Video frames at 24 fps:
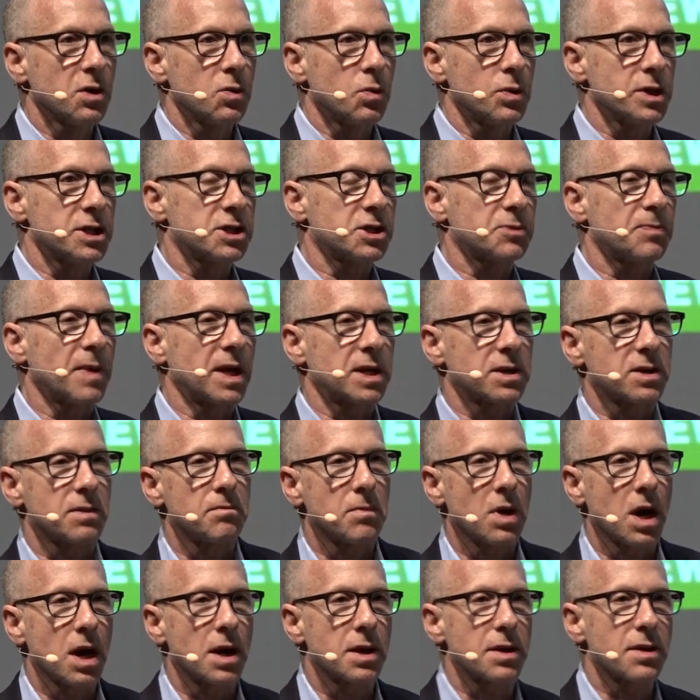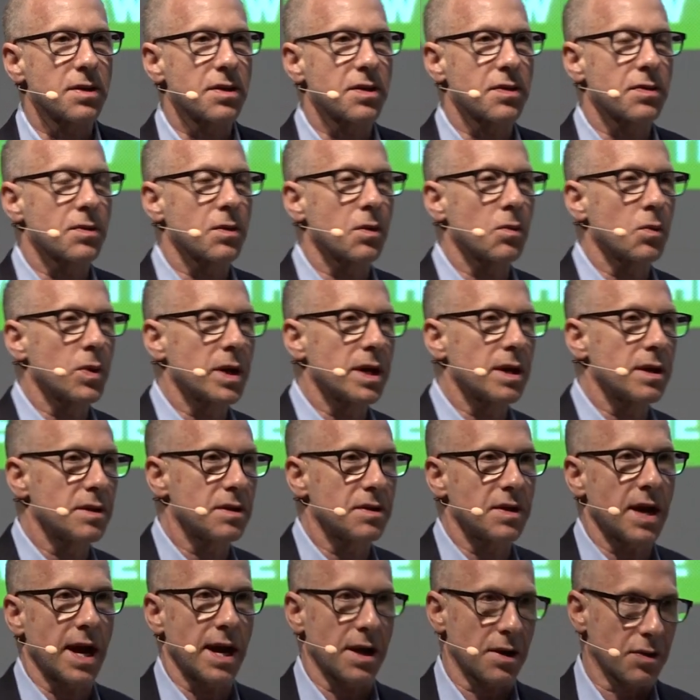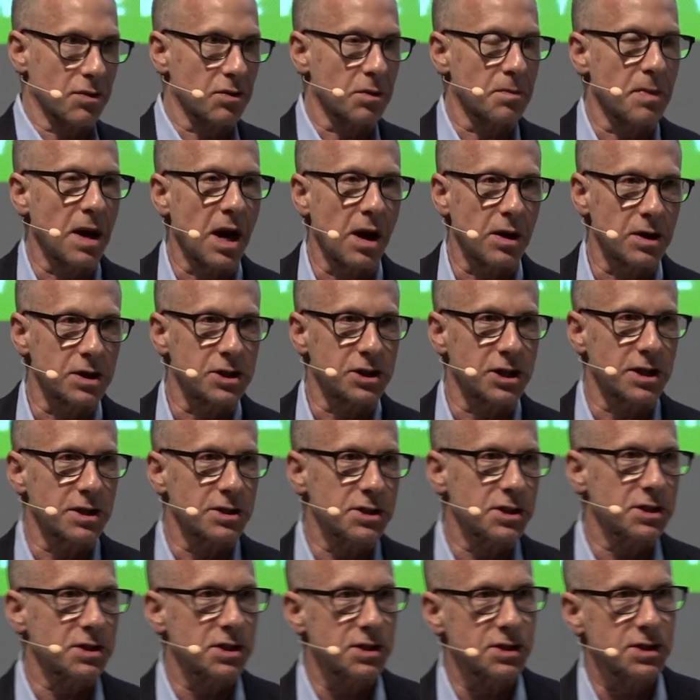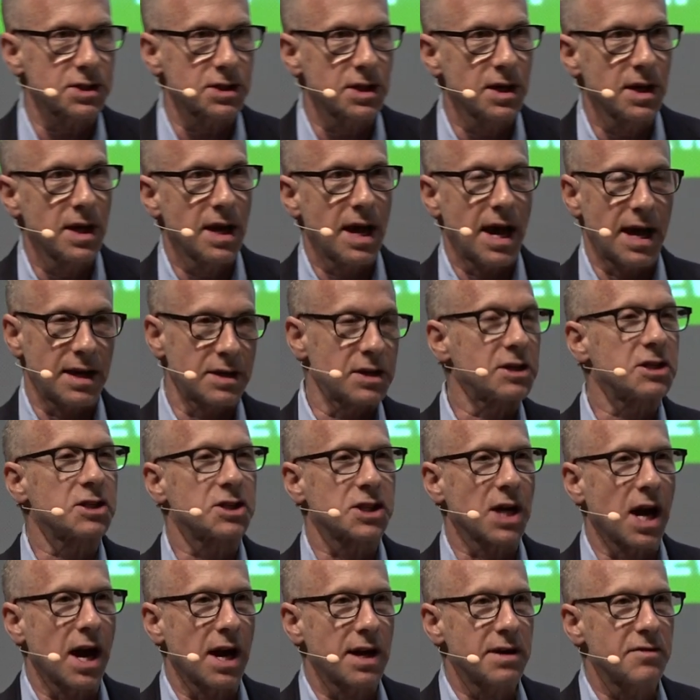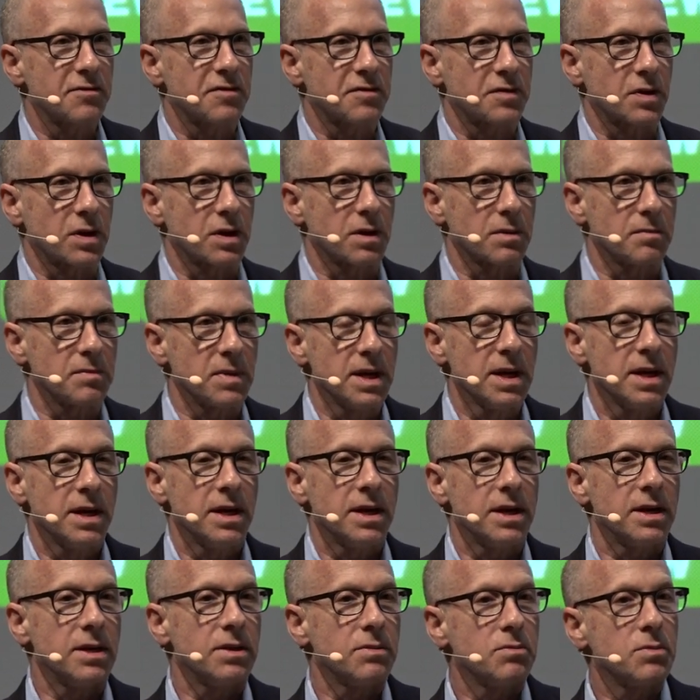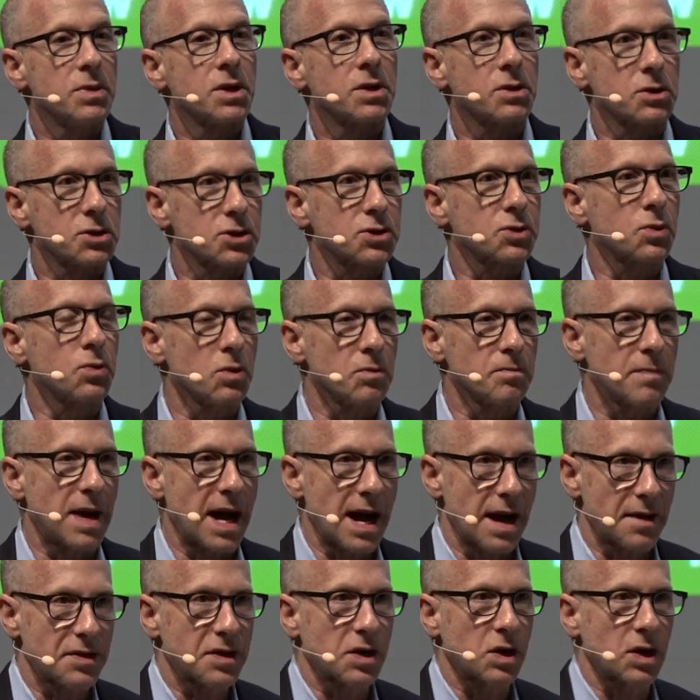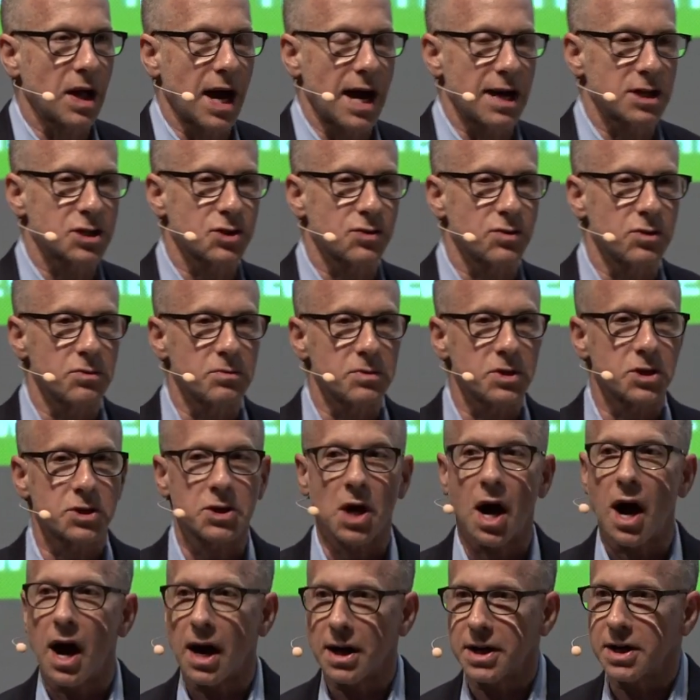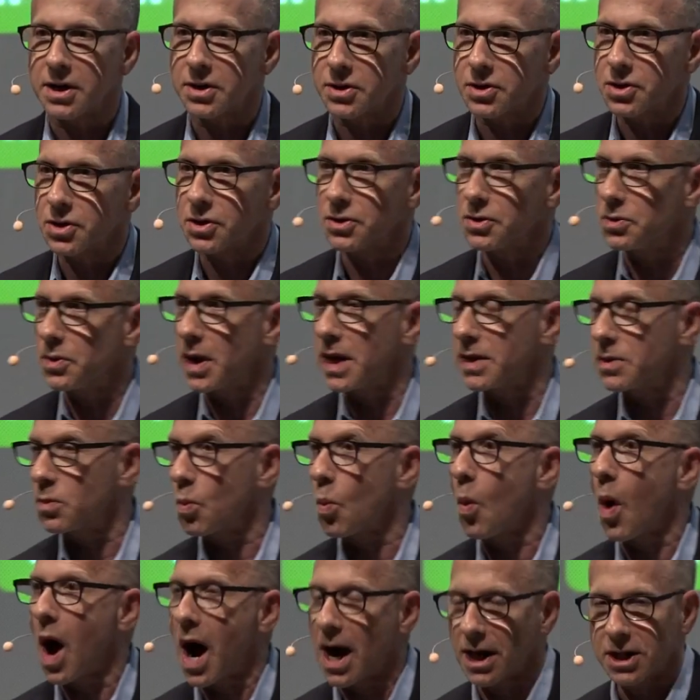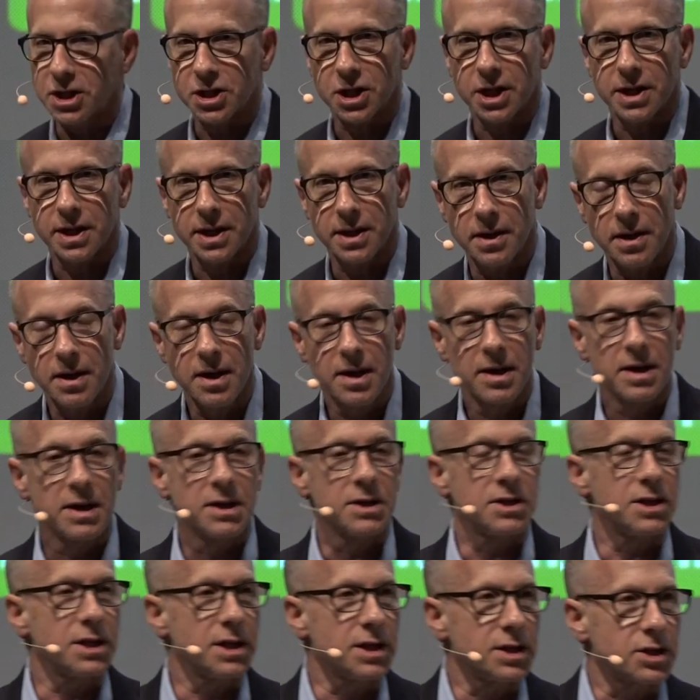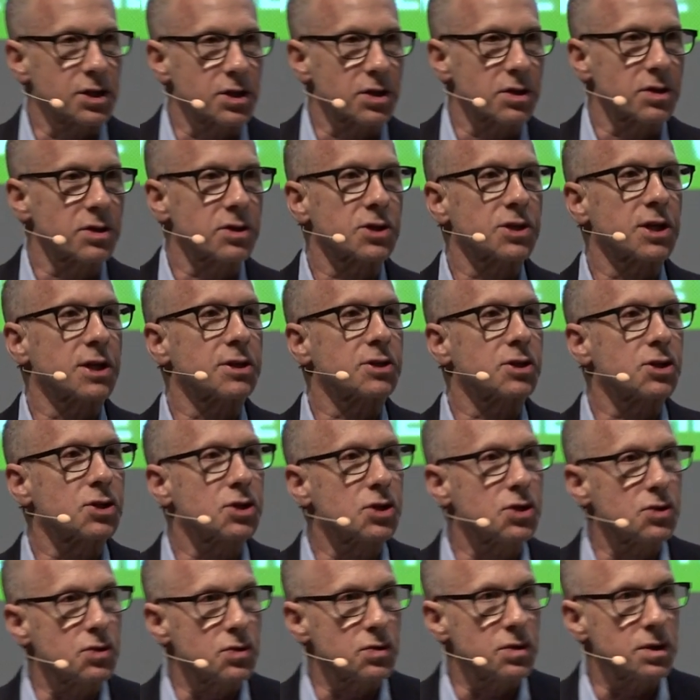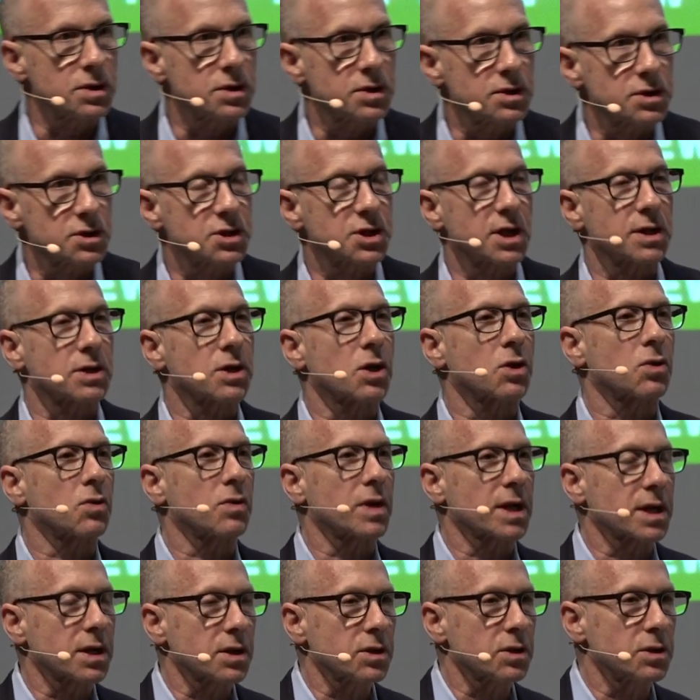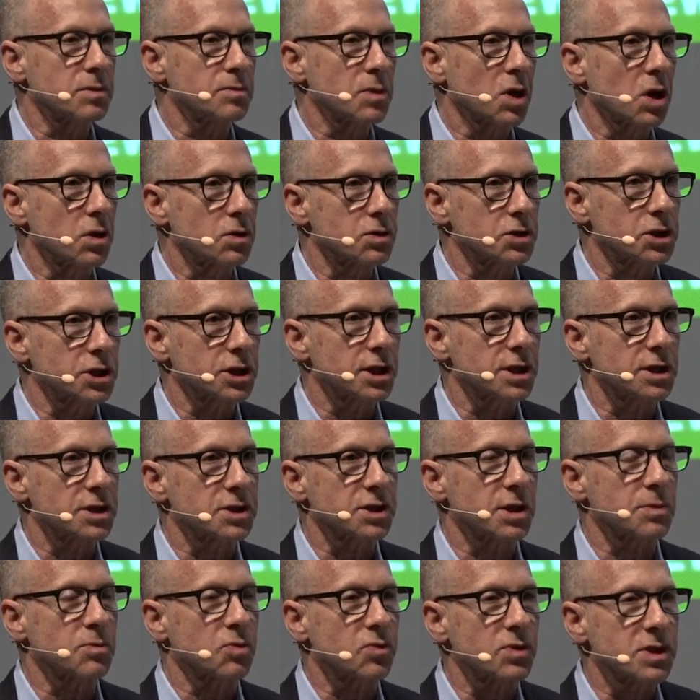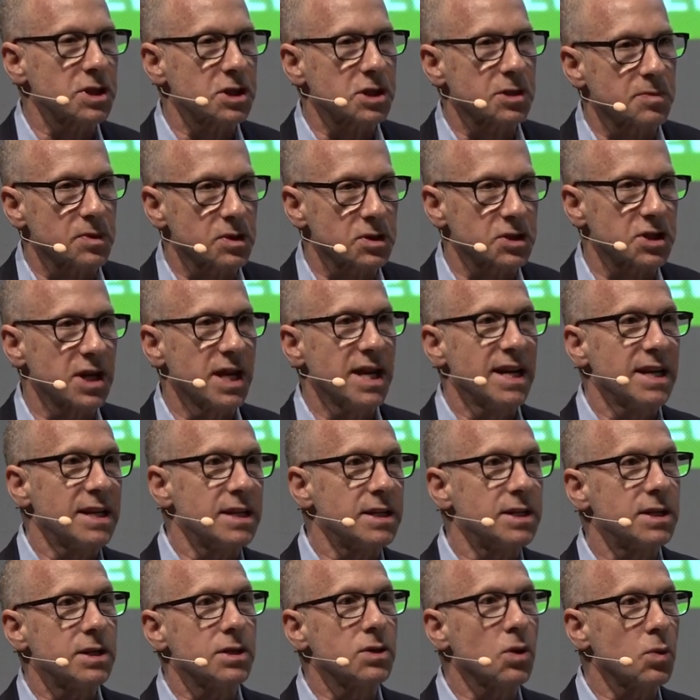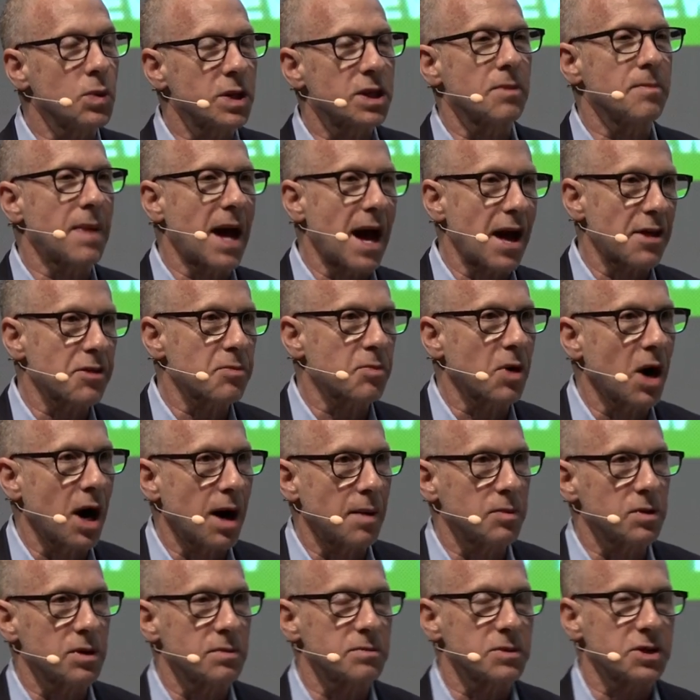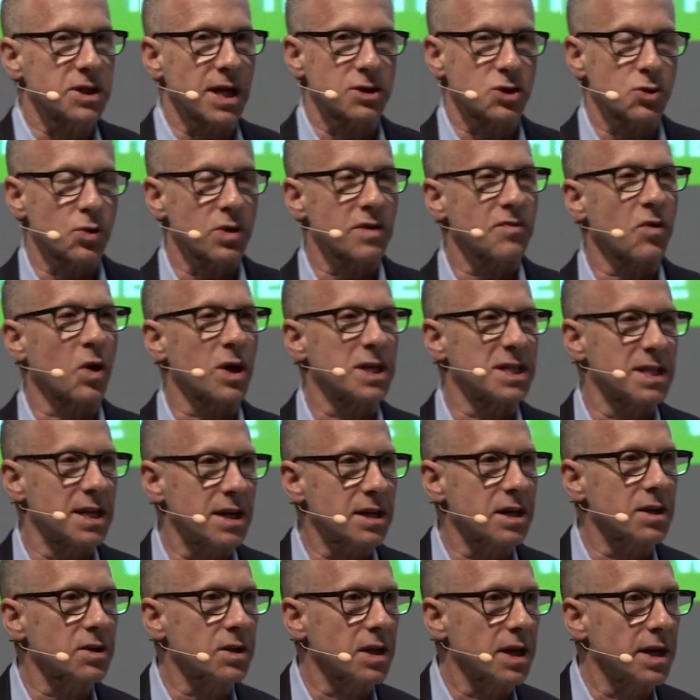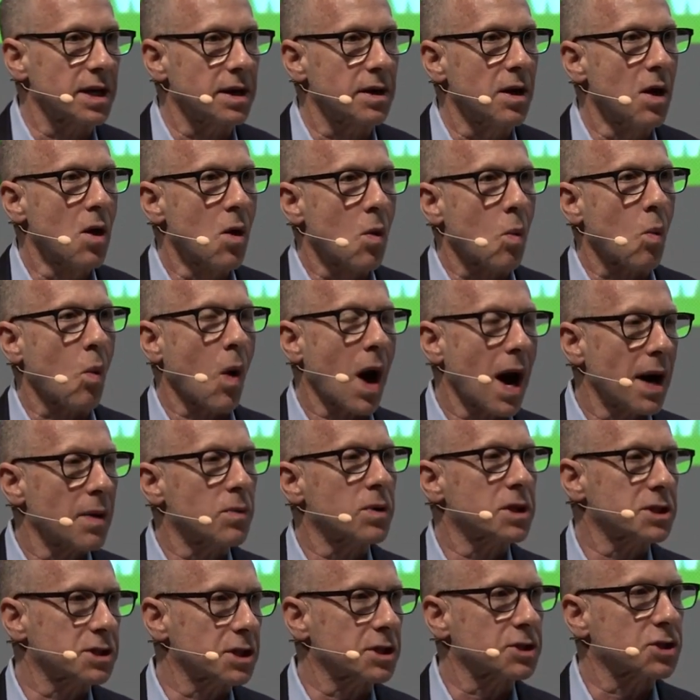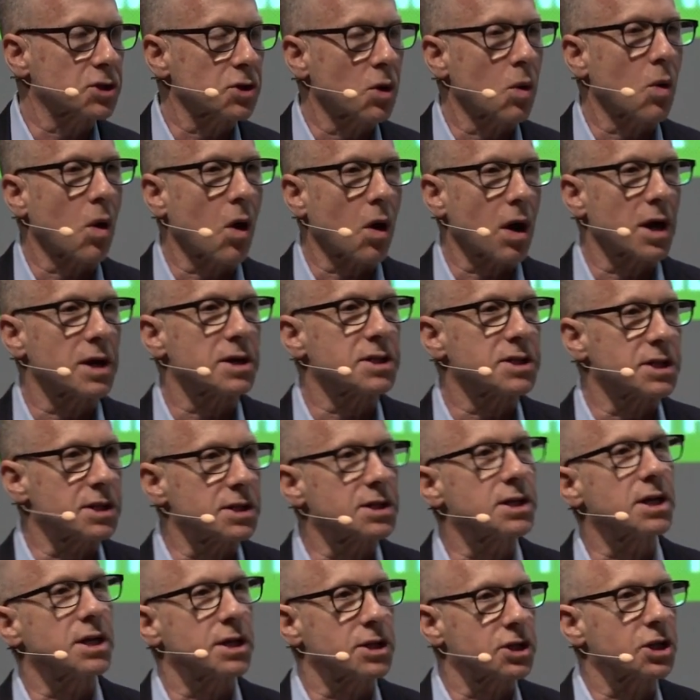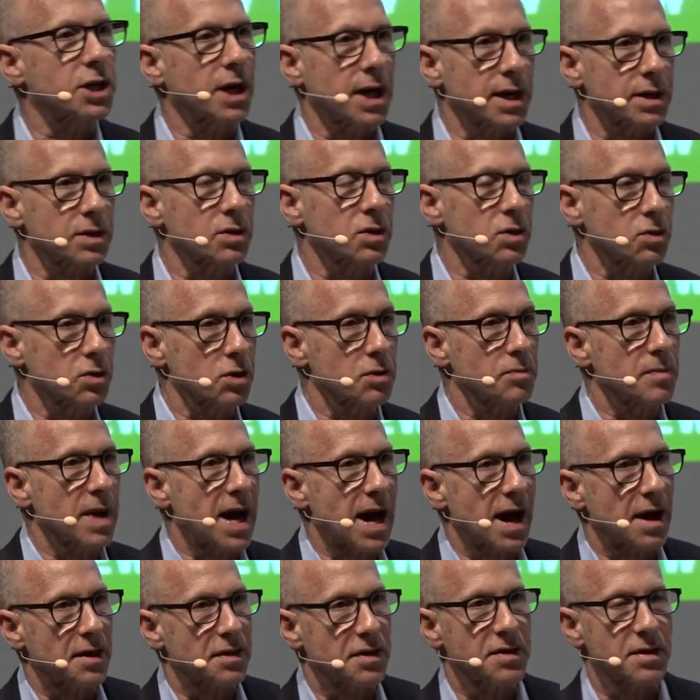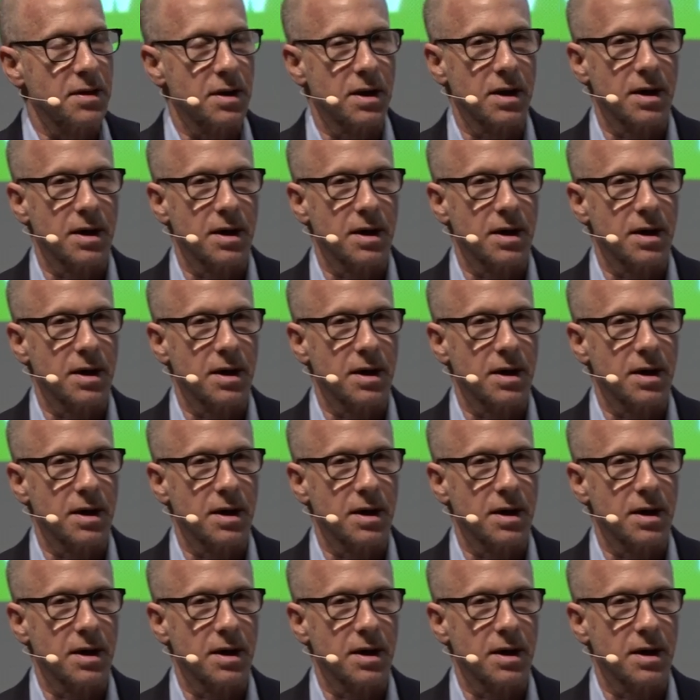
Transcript: we spent a month with anthropologists and a design firm in middle school math classrooms talking to and watching teachers teachers and students and curriculum coaches and principals deal with the math problems and sort of articulate why was it so hard to teach and learn math.